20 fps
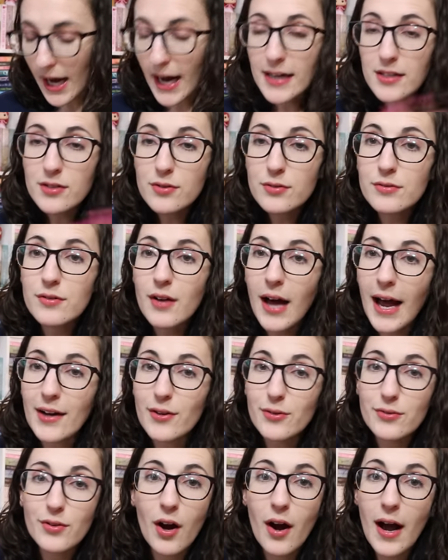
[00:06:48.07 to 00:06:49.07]

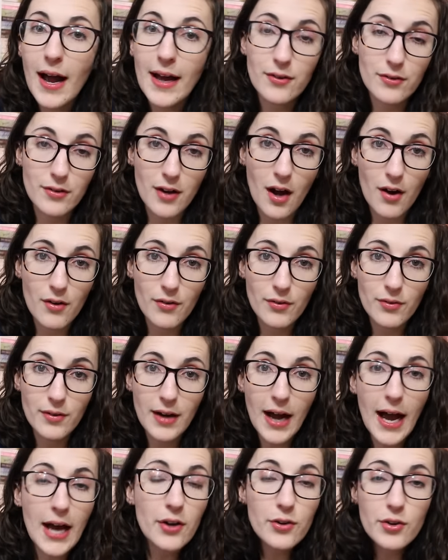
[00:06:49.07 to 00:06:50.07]
don't
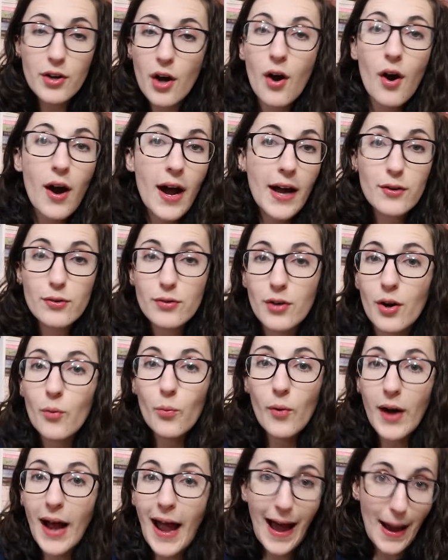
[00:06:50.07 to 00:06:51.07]
know
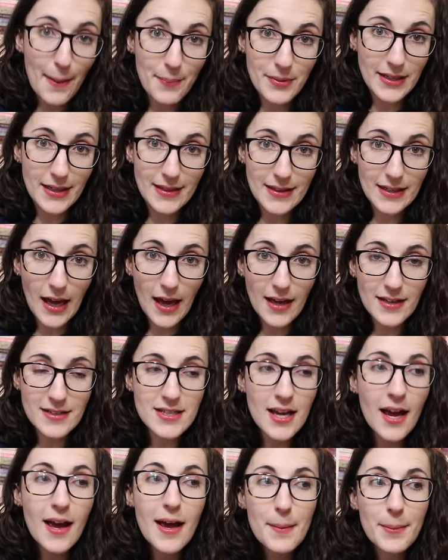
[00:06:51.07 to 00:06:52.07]
what happened at the end
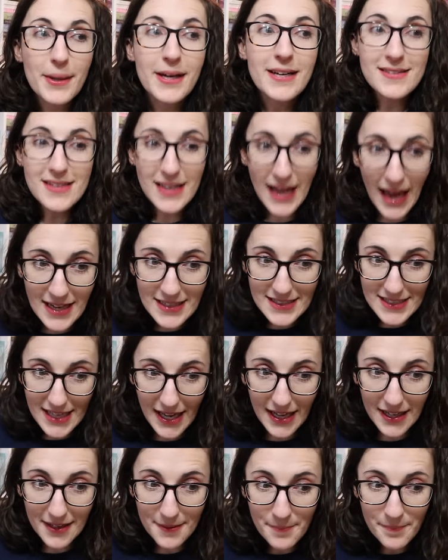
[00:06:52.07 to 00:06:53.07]
because it
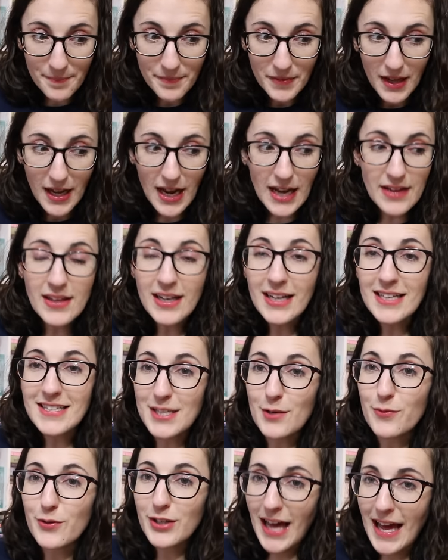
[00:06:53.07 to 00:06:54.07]
ended and then a
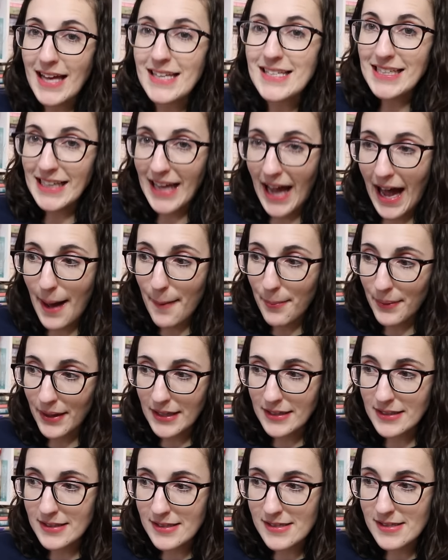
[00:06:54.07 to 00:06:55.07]
different ending
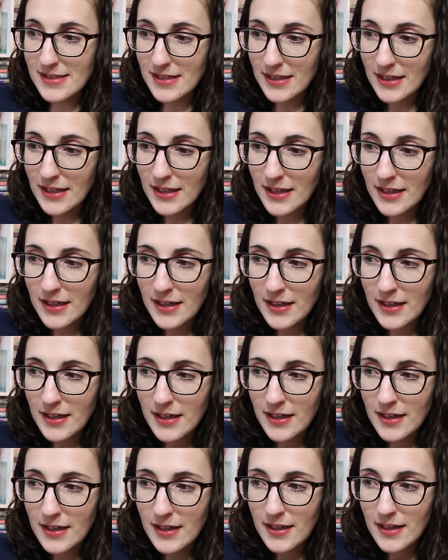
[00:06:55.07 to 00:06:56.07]
happens.
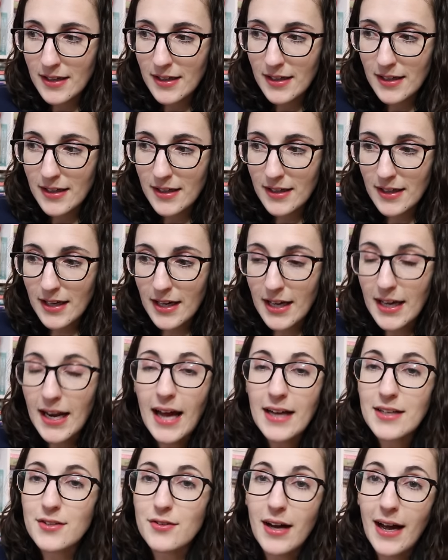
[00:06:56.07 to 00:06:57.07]
And
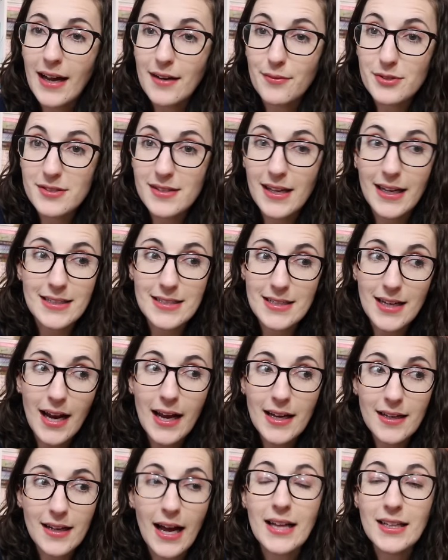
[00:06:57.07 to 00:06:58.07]

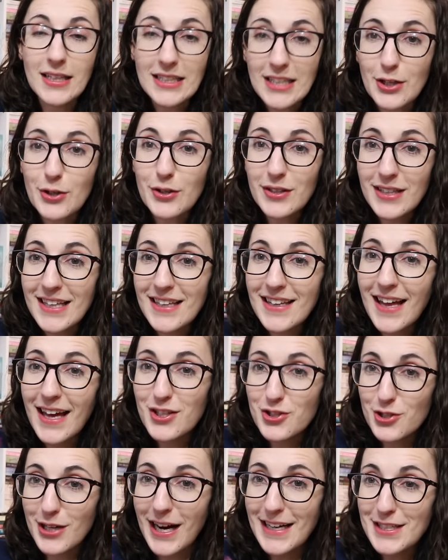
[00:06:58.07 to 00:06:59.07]
I literally like
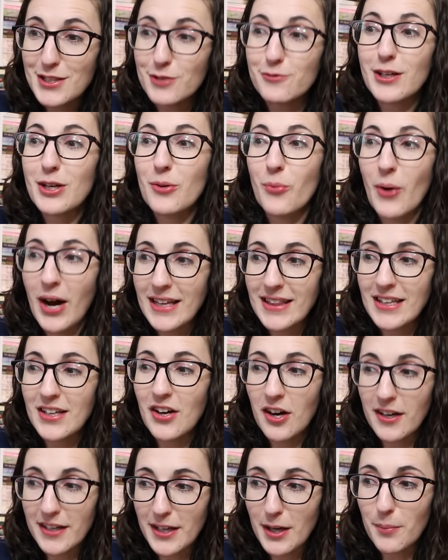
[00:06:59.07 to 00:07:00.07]
tried to rewind the
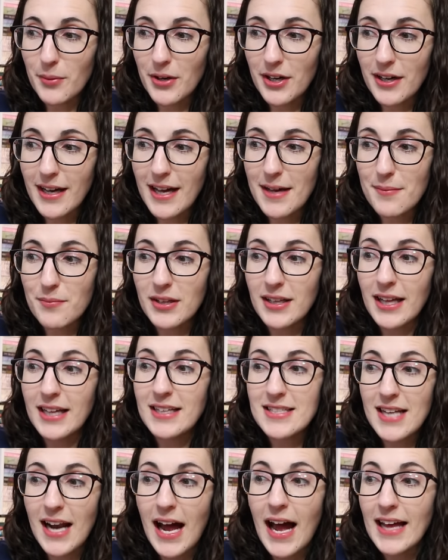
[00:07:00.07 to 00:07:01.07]
audiobook and be like,
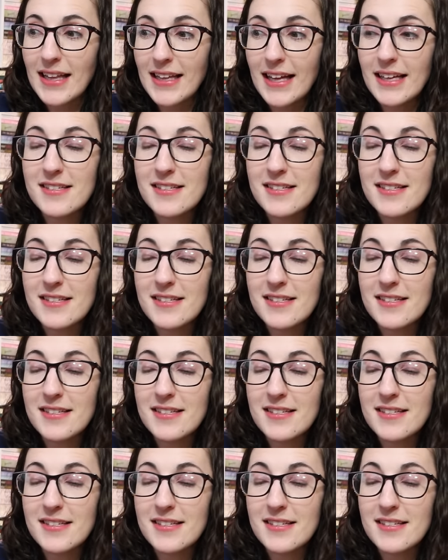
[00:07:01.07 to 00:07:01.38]
did I like